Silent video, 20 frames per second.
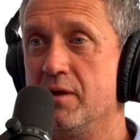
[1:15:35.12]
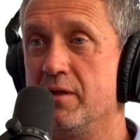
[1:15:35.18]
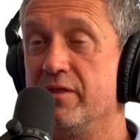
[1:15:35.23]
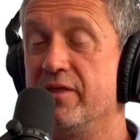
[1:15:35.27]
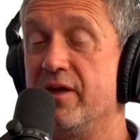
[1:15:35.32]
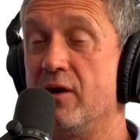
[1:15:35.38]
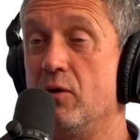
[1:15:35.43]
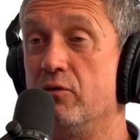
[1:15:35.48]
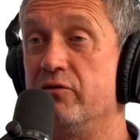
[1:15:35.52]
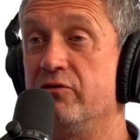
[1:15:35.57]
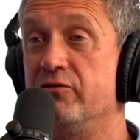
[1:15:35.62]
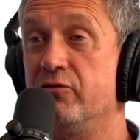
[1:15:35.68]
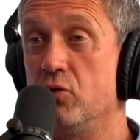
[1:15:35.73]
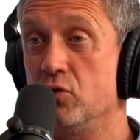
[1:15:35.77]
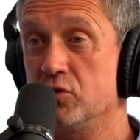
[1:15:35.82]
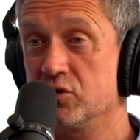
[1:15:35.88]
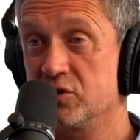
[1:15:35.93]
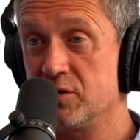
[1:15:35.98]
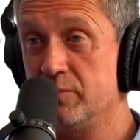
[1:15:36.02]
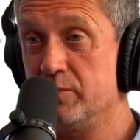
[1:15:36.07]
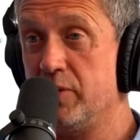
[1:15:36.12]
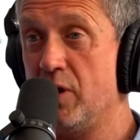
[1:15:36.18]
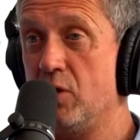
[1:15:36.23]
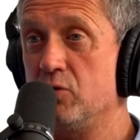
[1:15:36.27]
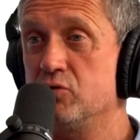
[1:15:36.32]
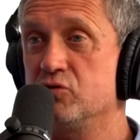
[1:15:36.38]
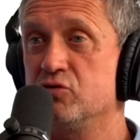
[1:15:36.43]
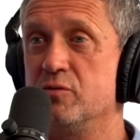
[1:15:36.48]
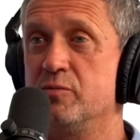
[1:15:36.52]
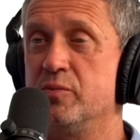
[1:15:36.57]
they'll force
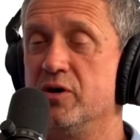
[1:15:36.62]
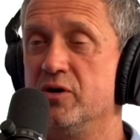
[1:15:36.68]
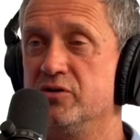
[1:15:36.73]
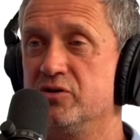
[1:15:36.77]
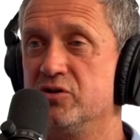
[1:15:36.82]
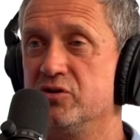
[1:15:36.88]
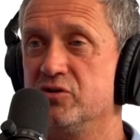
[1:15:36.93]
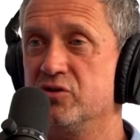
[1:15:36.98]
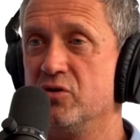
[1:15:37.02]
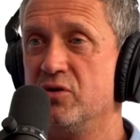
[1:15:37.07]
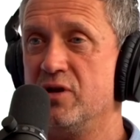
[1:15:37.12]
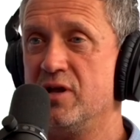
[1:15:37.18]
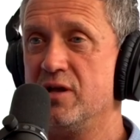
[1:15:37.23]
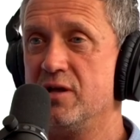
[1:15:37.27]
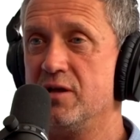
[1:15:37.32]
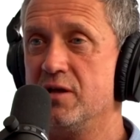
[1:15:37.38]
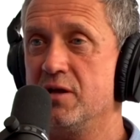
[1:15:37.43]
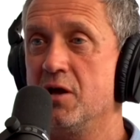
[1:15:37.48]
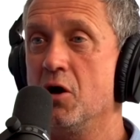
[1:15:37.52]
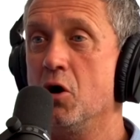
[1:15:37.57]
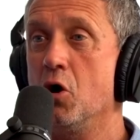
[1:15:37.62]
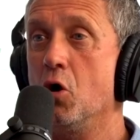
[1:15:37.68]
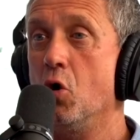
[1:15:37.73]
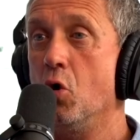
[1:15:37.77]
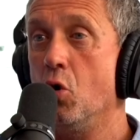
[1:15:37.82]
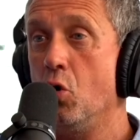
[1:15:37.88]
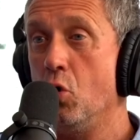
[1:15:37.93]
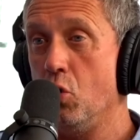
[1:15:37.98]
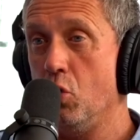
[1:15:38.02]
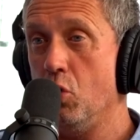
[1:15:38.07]
compulsory purchase on it,
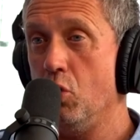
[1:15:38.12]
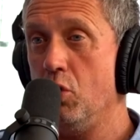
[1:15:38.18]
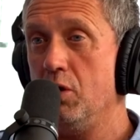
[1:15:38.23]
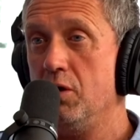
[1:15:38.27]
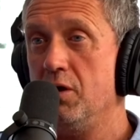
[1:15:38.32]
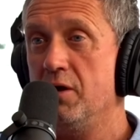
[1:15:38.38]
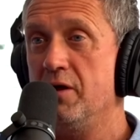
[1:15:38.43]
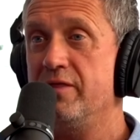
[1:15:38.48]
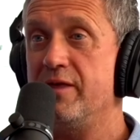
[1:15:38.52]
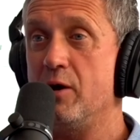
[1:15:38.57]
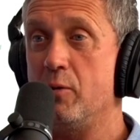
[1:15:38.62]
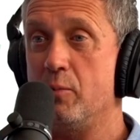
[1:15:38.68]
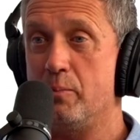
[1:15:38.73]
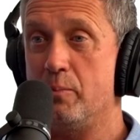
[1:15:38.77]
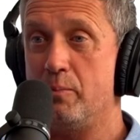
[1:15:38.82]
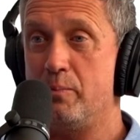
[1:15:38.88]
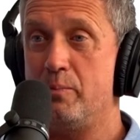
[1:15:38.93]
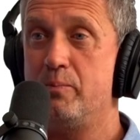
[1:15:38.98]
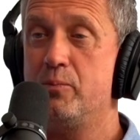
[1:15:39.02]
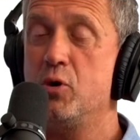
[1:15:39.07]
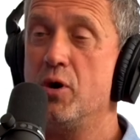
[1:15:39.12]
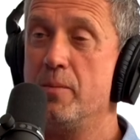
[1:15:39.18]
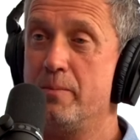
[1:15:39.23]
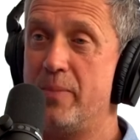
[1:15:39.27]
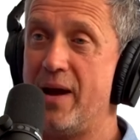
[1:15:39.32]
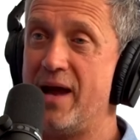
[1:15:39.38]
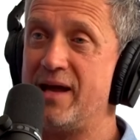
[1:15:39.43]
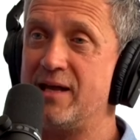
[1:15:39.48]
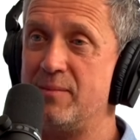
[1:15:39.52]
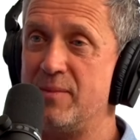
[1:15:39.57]
or they'll
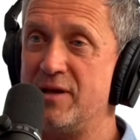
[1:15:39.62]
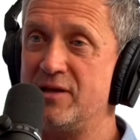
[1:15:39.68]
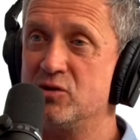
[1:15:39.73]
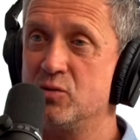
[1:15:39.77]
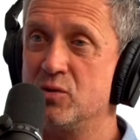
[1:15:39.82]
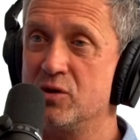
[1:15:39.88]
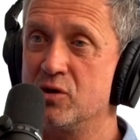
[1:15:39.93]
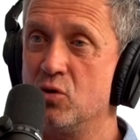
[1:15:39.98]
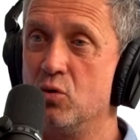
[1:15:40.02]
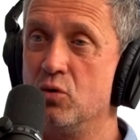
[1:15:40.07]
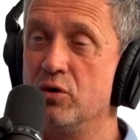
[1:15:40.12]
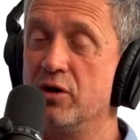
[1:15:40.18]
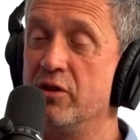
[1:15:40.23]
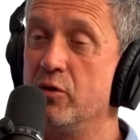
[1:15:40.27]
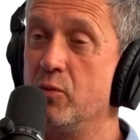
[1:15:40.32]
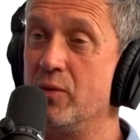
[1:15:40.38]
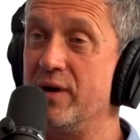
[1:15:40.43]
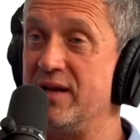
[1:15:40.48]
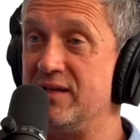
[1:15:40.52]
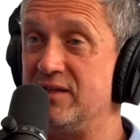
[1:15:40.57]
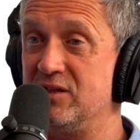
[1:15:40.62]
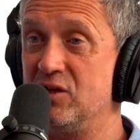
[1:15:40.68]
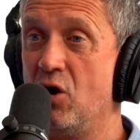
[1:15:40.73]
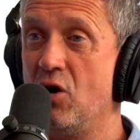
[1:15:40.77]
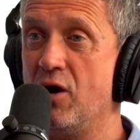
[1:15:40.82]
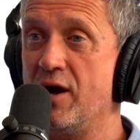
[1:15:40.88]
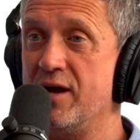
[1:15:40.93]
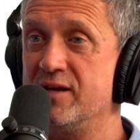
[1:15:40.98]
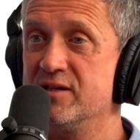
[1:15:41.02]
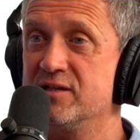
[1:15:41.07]
back him into a corner that when he
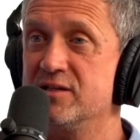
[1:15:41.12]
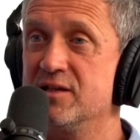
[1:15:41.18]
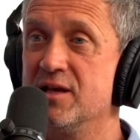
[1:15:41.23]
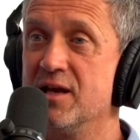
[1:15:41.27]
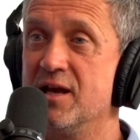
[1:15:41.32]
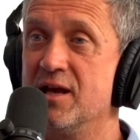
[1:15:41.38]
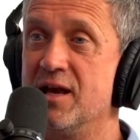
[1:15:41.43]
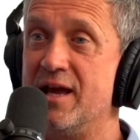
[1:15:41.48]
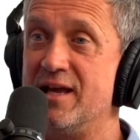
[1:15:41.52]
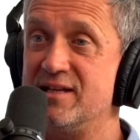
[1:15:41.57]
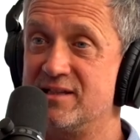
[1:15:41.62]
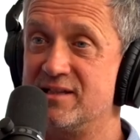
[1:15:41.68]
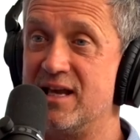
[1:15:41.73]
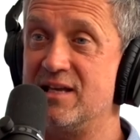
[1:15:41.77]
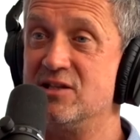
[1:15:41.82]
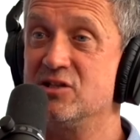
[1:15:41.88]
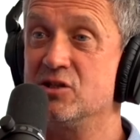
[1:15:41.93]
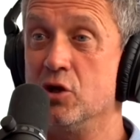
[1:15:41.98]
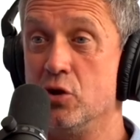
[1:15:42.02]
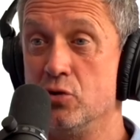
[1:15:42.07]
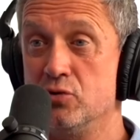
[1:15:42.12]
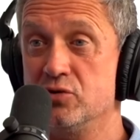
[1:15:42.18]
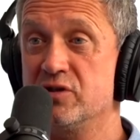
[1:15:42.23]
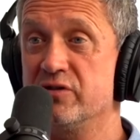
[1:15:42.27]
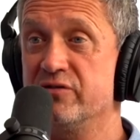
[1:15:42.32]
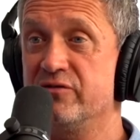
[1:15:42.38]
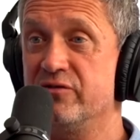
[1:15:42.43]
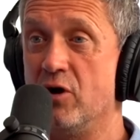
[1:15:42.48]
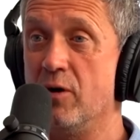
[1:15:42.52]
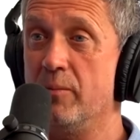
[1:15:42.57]
dies, his kids lose
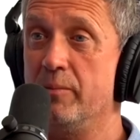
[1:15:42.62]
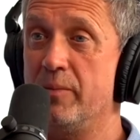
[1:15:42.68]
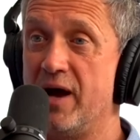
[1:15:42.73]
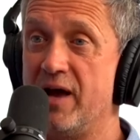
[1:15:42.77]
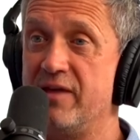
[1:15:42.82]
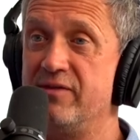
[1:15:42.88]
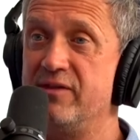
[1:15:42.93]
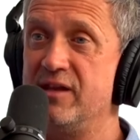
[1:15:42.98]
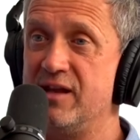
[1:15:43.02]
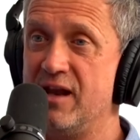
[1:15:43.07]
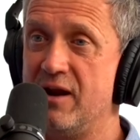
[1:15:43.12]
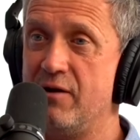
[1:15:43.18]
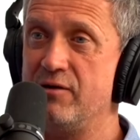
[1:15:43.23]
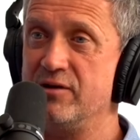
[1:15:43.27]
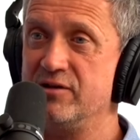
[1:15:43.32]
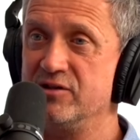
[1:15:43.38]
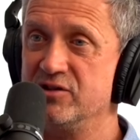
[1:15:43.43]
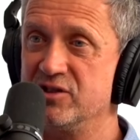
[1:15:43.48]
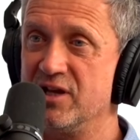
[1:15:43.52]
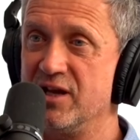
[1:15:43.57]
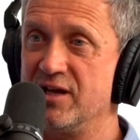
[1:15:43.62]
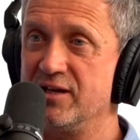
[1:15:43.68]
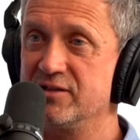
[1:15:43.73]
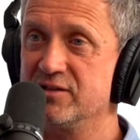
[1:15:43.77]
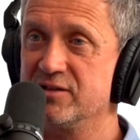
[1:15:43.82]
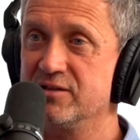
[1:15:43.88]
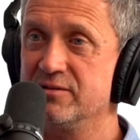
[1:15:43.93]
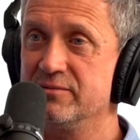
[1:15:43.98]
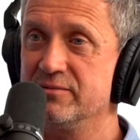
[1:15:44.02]
the farm paying the inheritance tax."